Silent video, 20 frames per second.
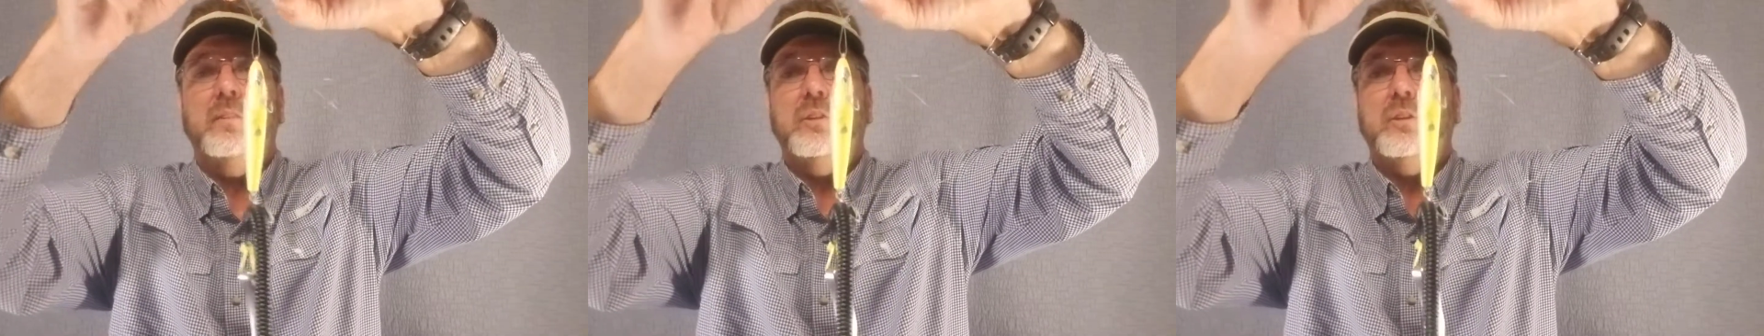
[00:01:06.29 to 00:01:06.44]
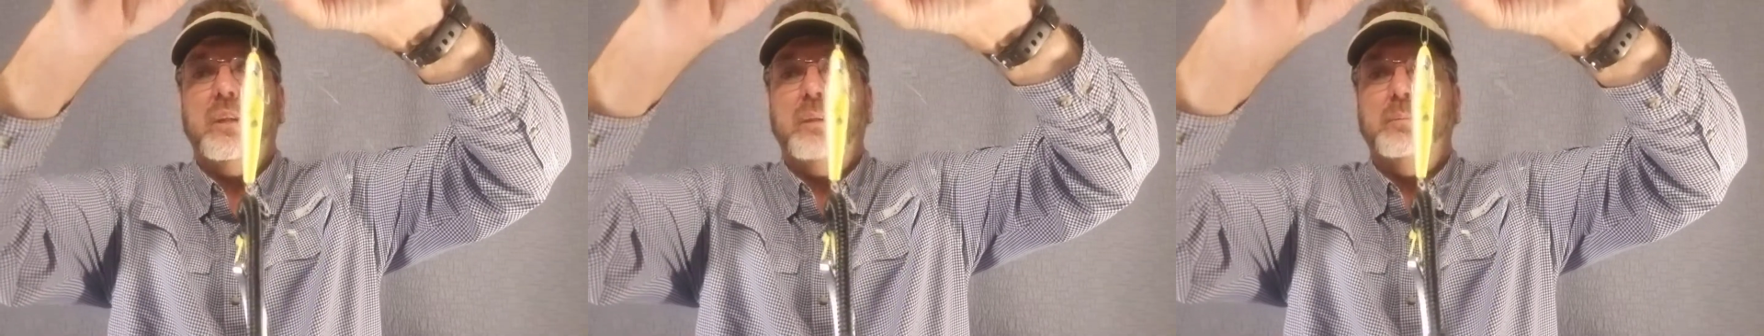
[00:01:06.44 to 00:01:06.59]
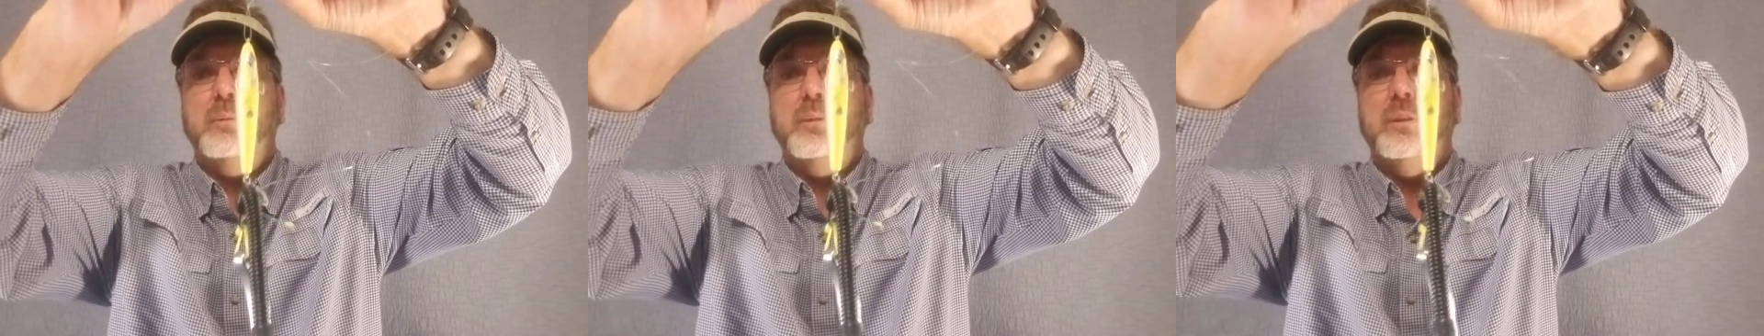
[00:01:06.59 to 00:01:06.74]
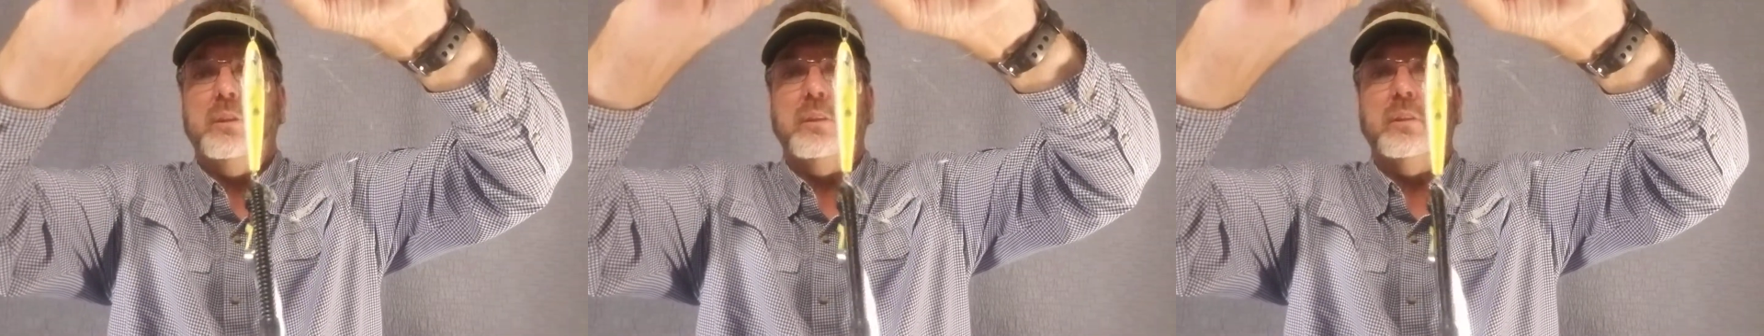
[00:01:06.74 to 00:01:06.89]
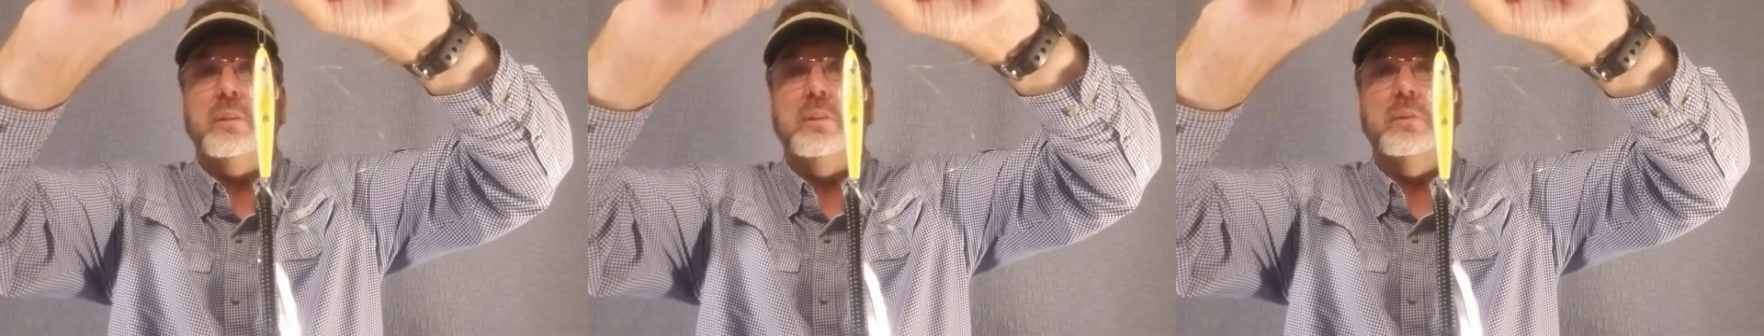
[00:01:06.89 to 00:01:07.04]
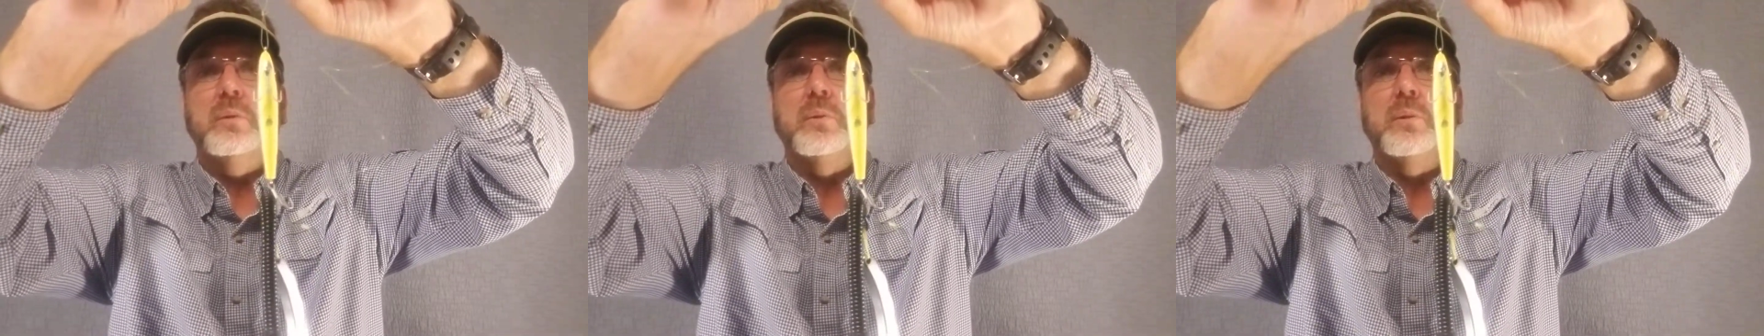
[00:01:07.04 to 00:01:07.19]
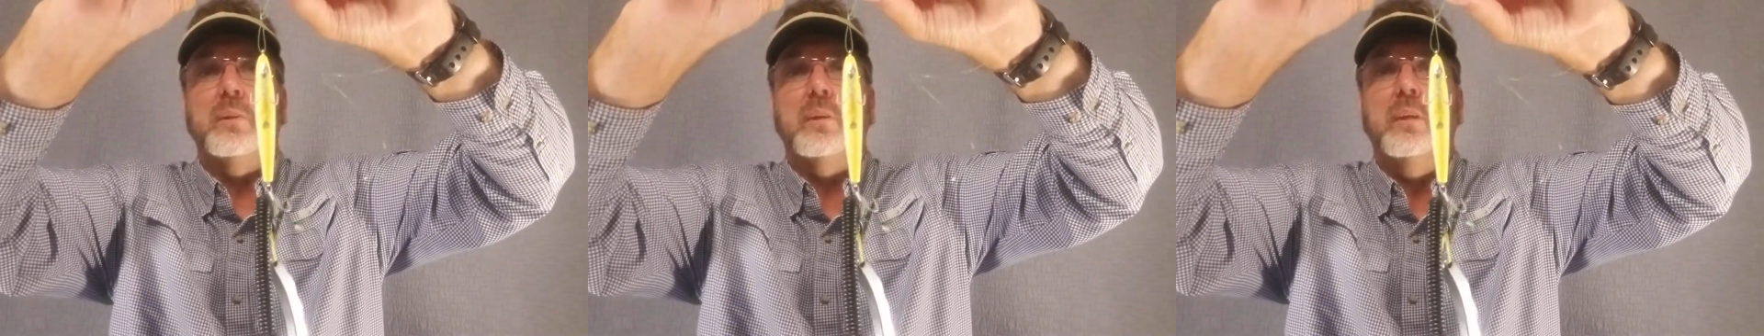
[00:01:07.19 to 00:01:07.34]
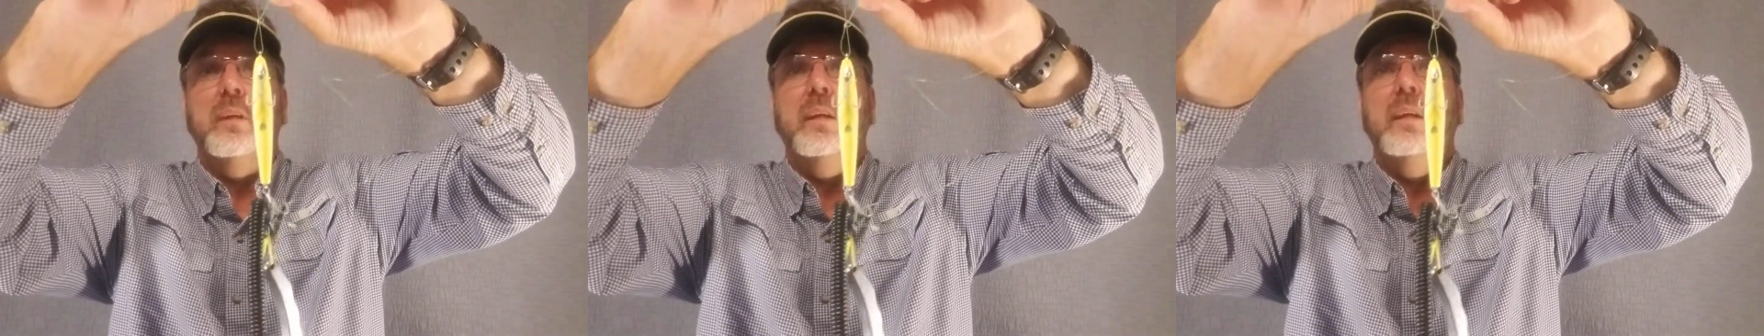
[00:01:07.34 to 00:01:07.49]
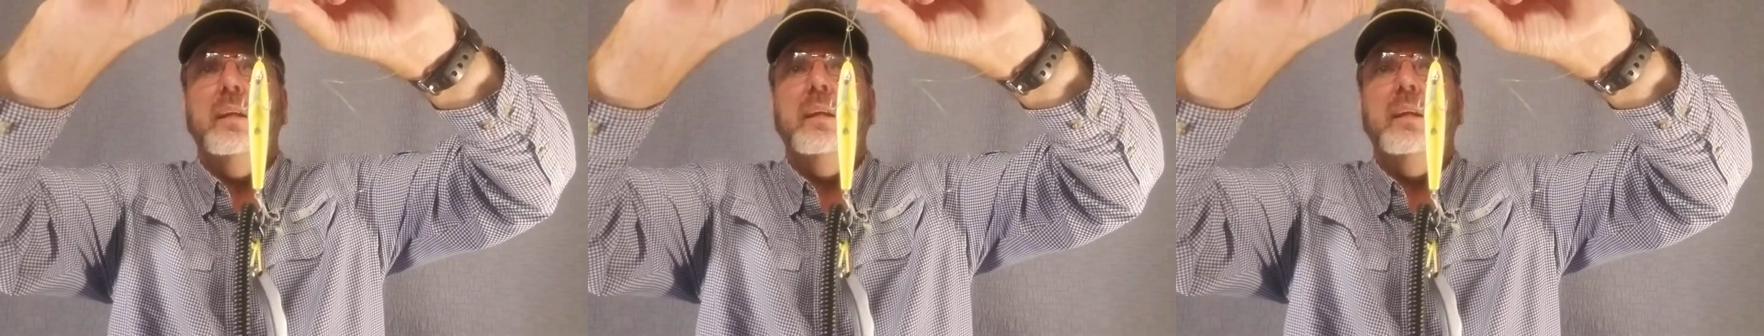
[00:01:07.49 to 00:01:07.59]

the treble hook of the lure.